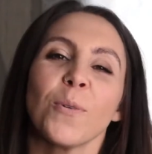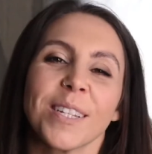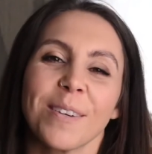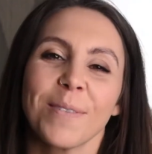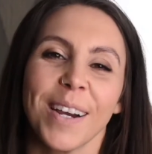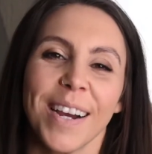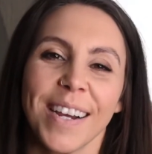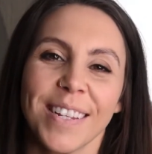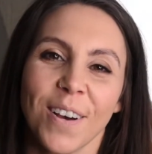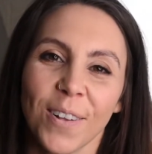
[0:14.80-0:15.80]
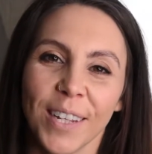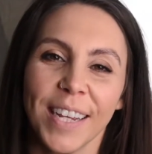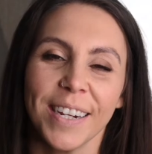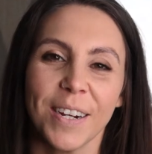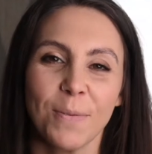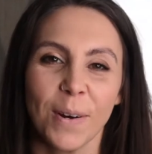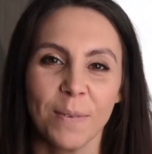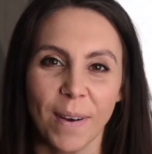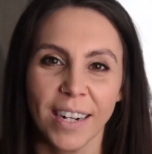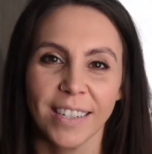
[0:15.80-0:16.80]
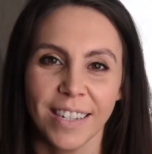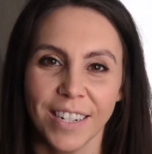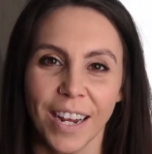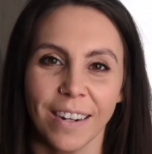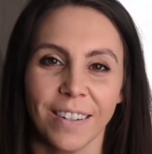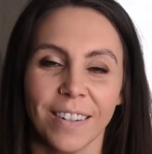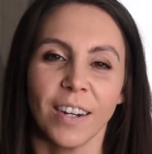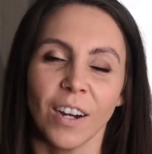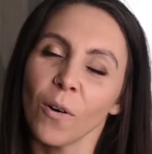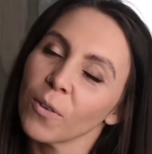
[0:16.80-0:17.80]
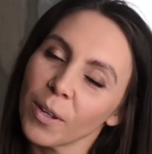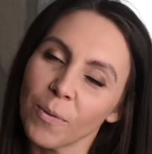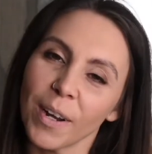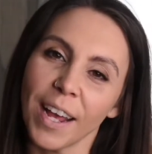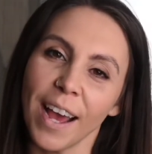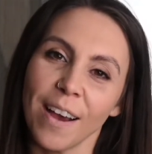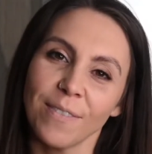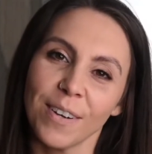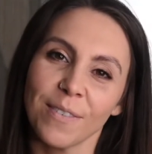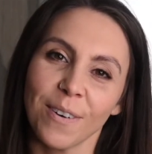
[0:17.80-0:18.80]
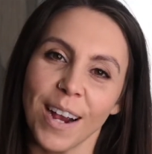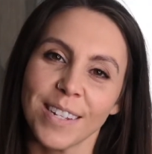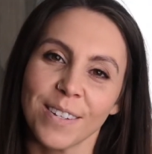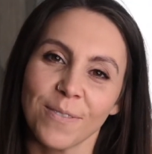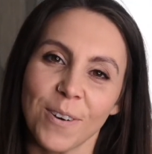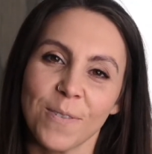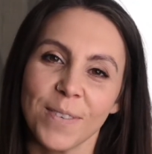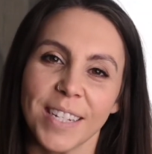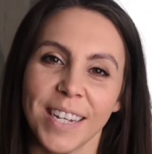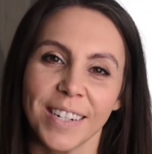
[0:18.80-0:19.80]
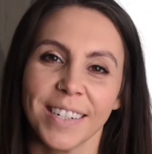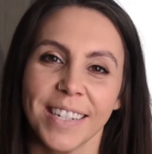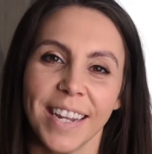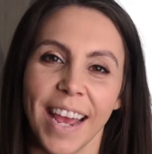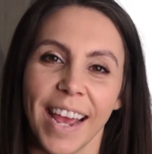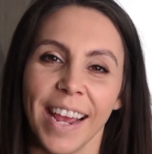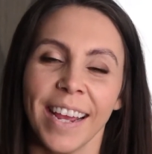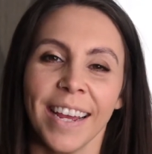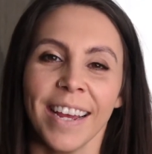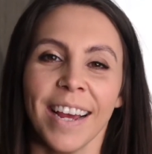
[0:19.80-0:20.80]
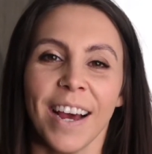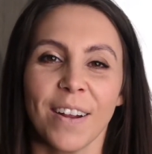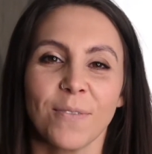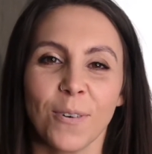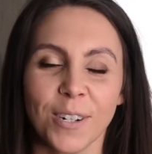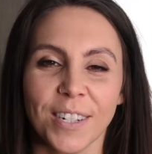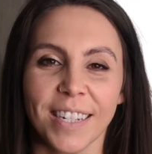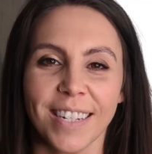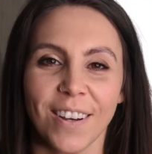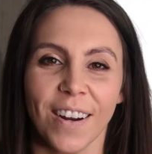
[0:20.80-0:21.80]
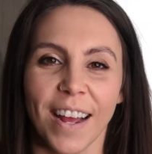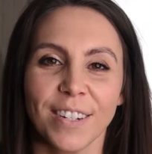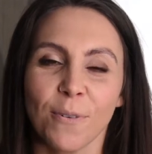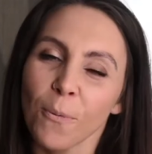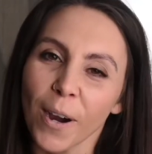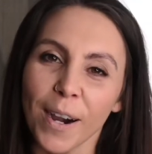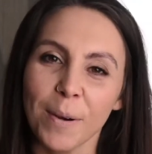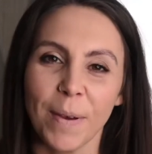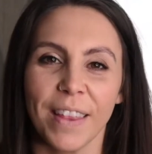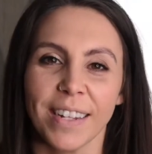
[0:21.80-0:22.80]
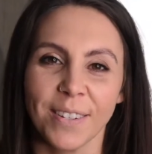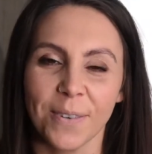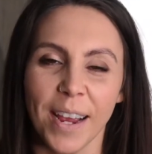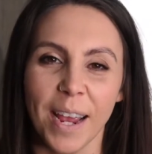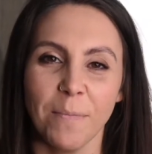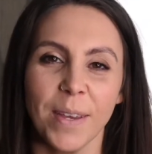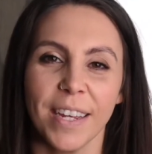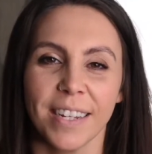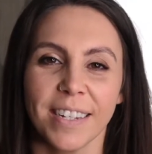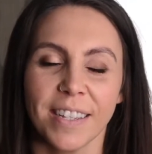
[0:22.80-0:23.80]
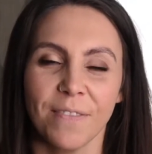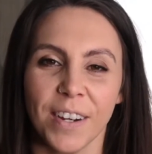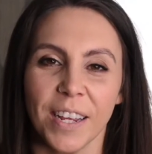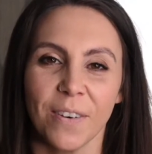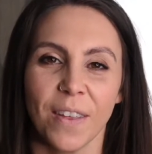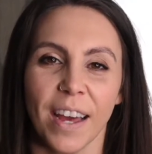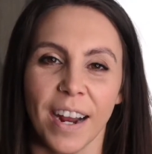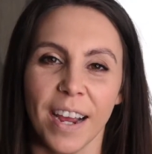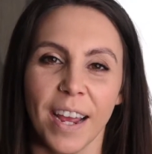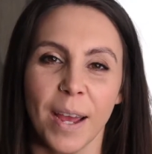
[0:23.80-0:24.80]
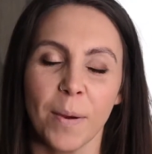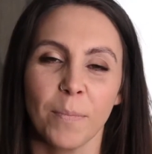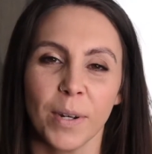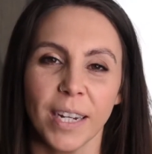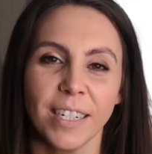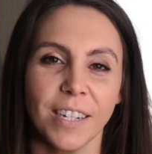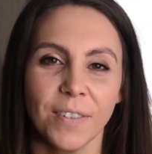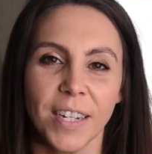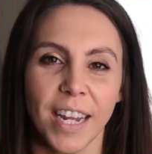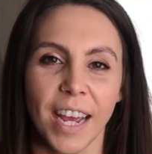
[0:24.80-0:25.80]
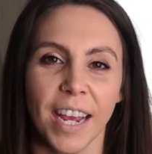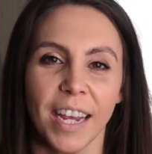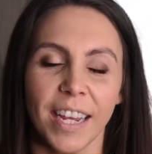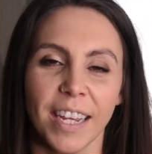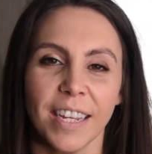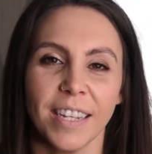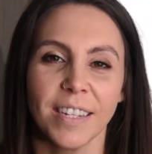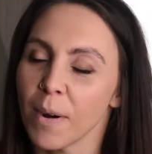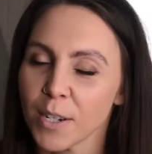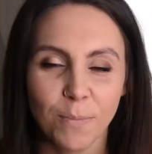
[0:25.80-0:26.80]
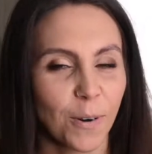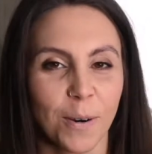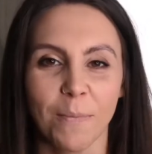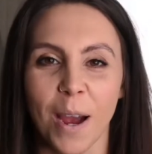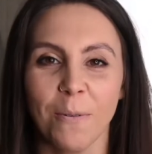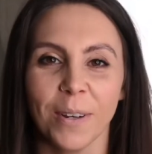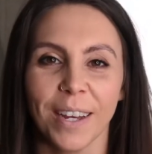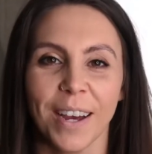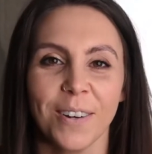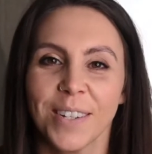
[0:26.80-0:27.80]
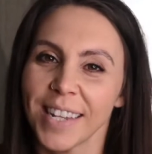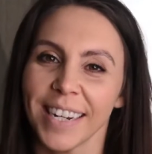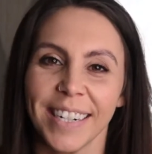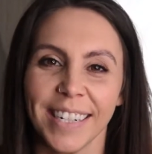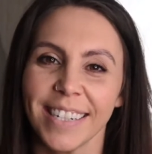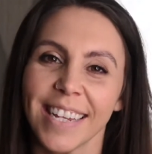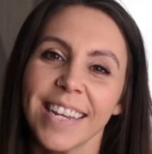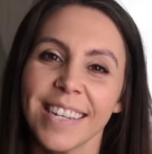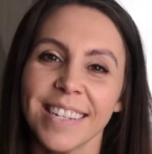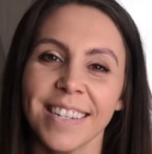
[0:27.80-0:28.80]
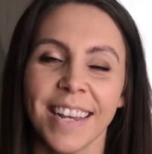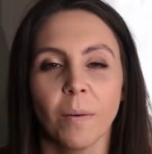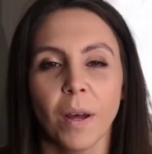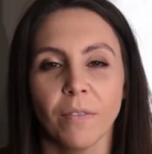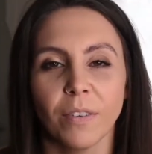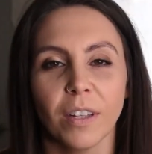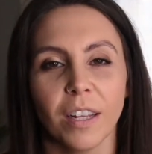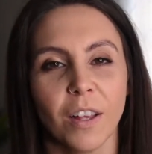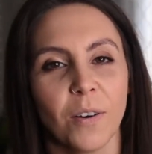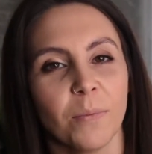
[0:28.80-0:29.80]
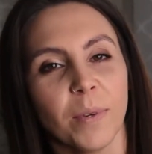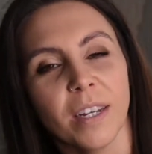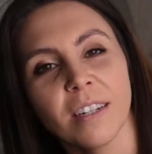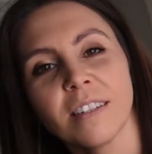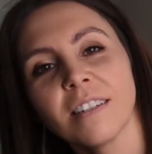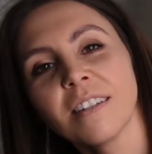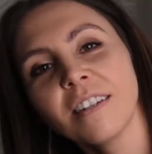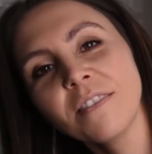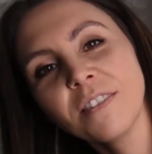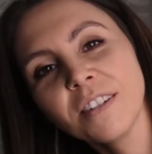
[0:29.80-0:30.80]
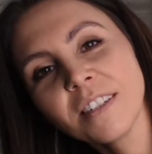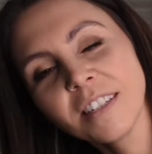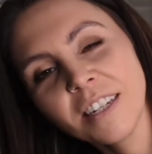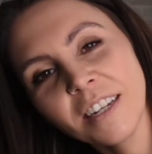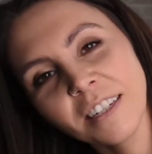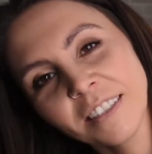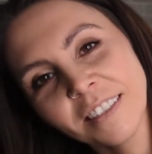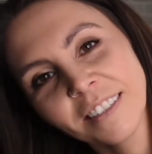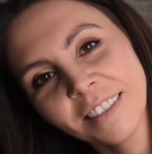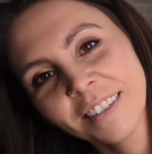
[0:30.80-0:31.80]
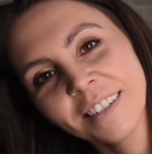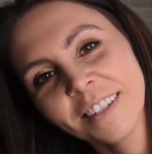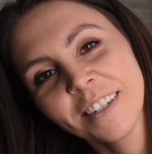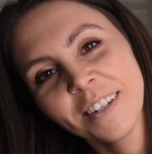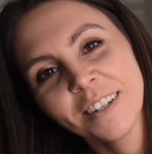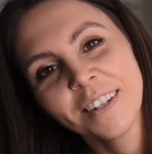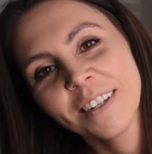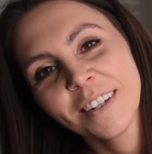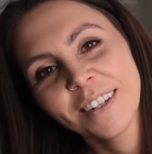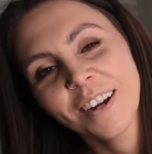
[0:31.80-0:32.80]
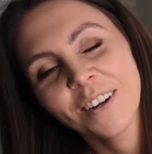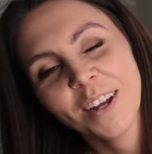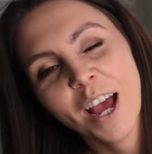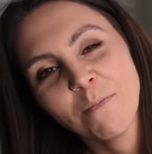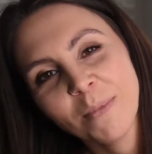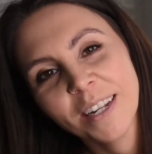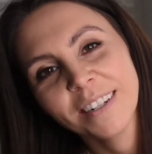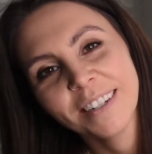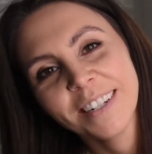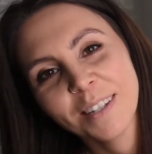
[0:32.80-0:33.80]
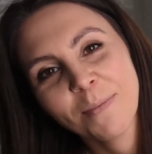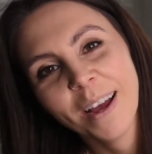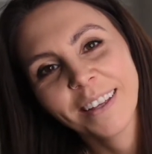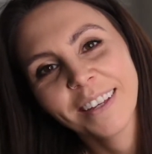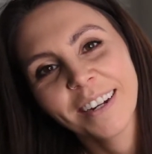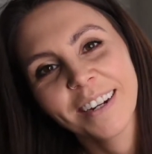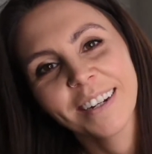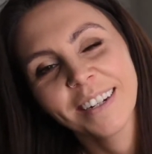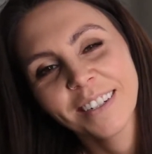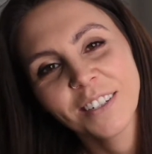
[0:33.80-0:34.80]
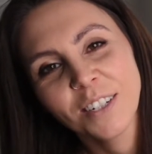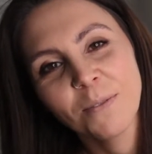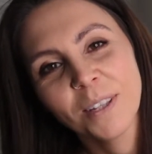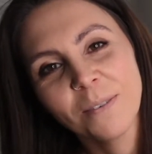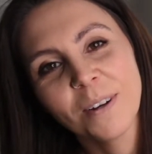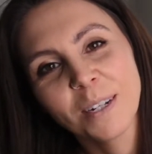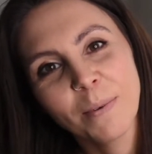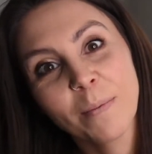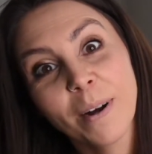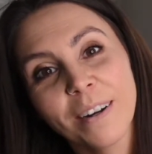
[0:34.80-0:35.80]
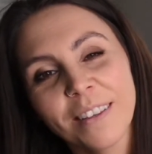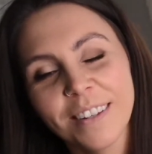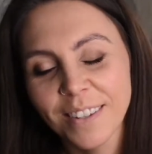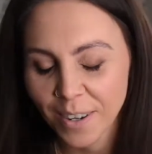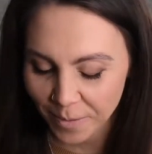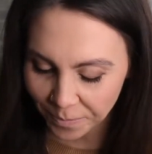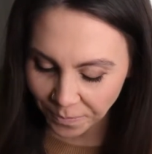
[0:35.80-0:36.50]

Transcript: What's up guys, Holly here. Welcome back to the channel. Only one half of Rise and Roam is here today. Unfortunately, Scott had to work, but that's okay because the video that I am bringing to you today is much more in my wheelhouse than it is his. I'm not fully alone because if you can see, our cat Mitten is back there. She really wanted to be a part of this, so.